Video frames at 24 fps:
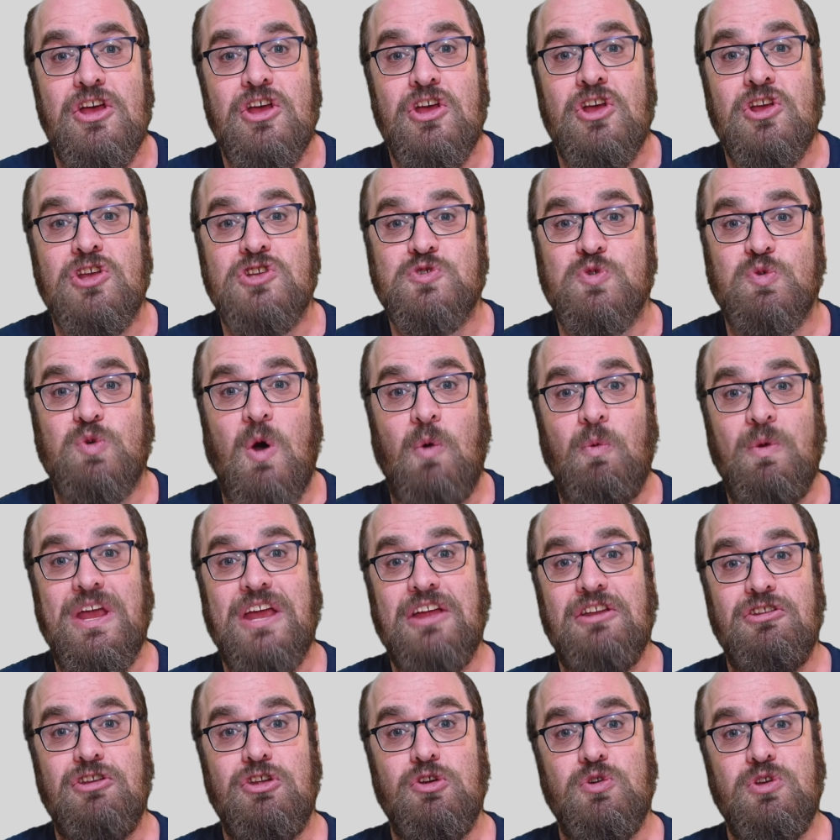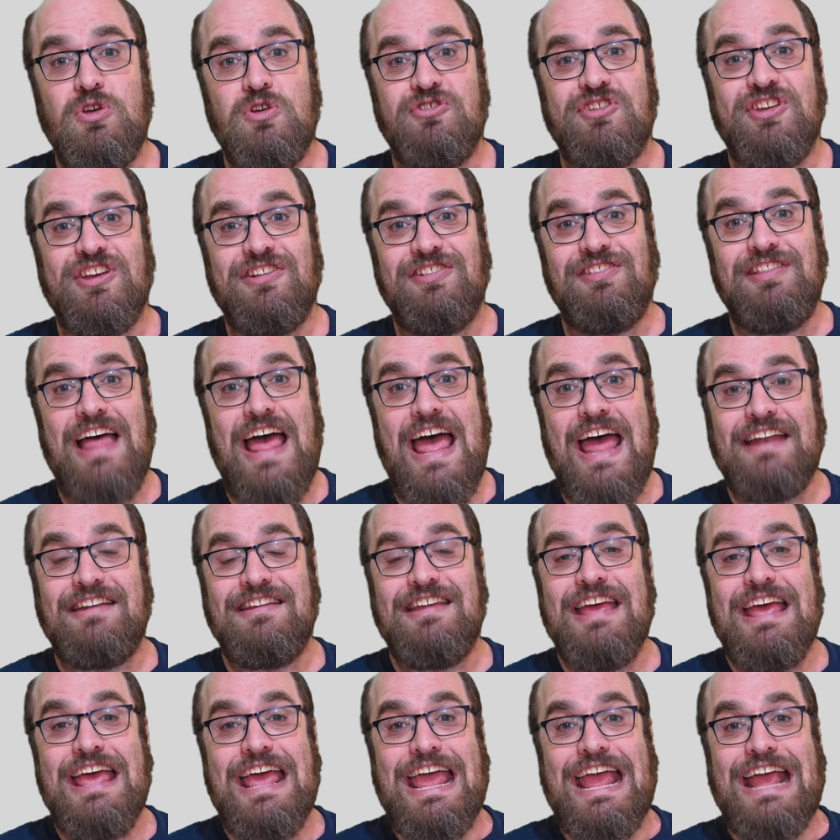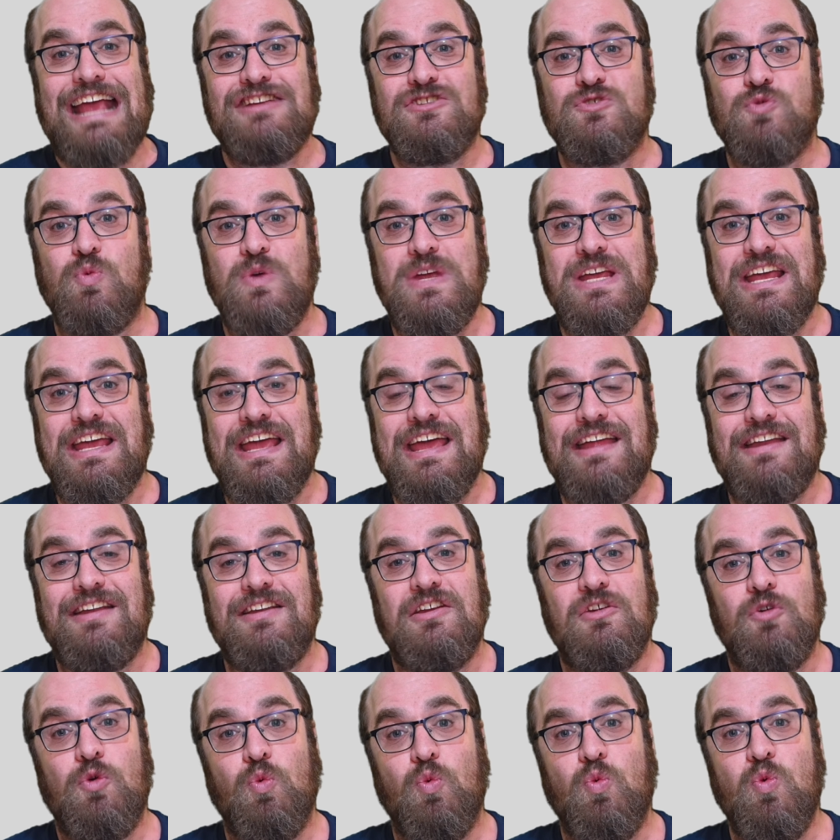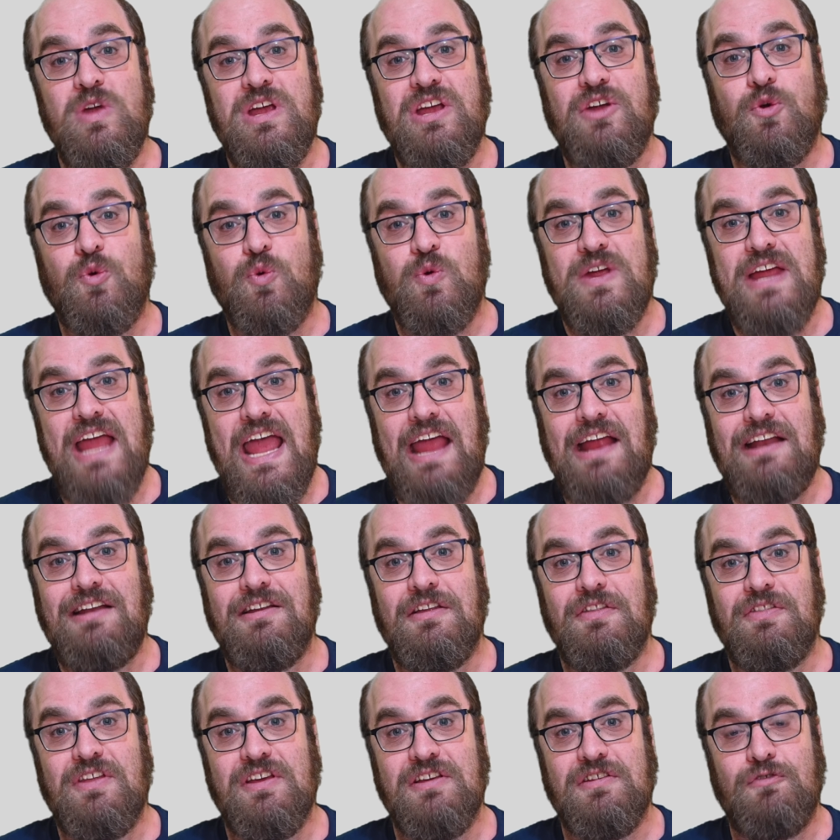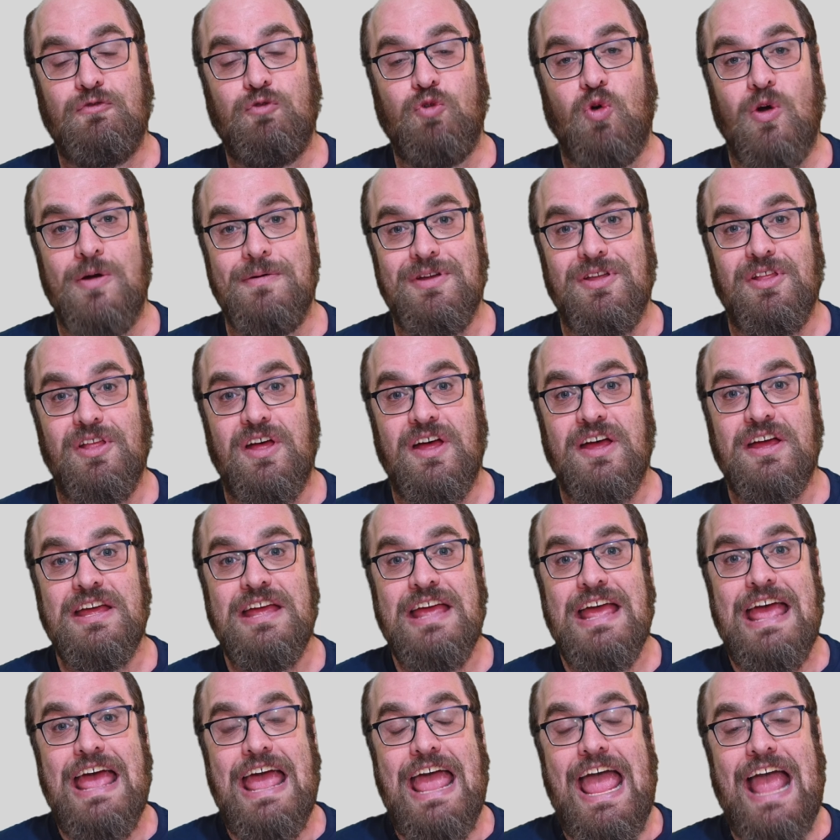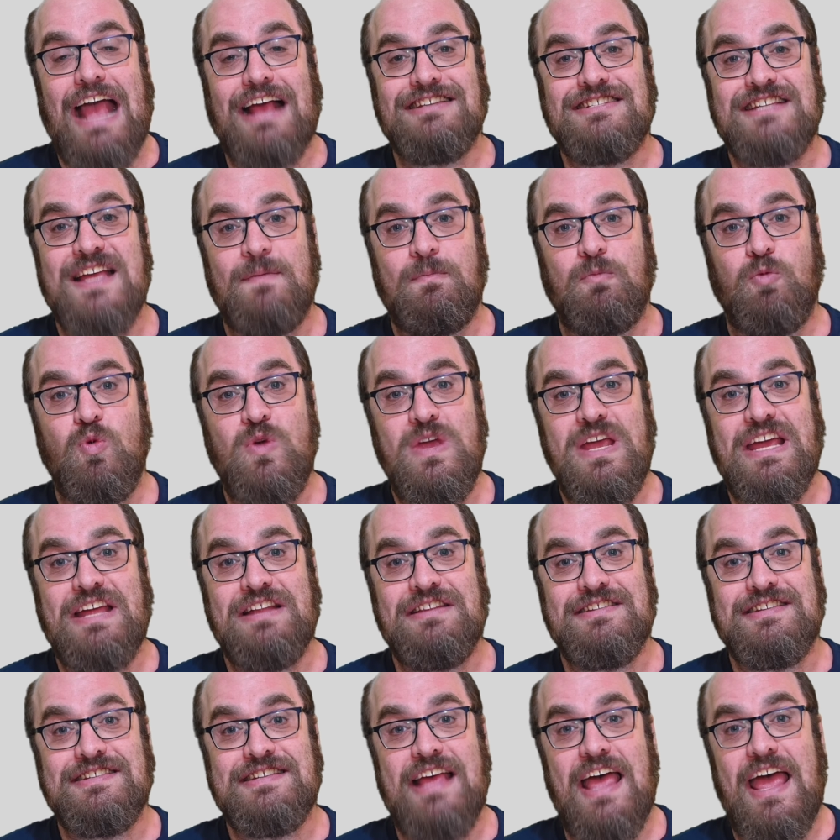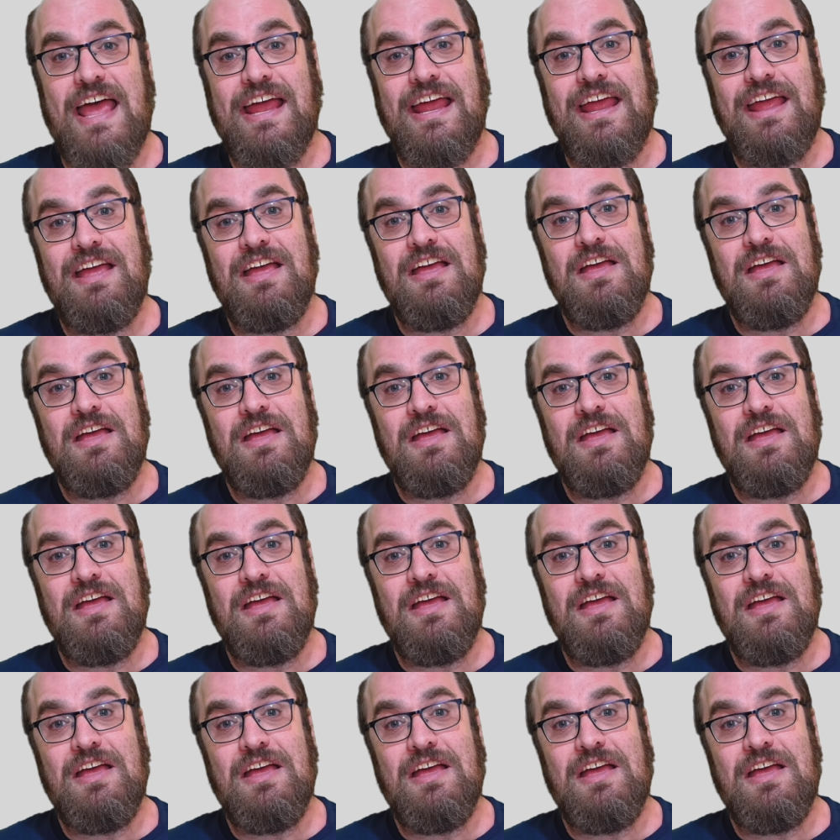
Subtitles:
So what we can do using let is we can recreate this formula, except we can say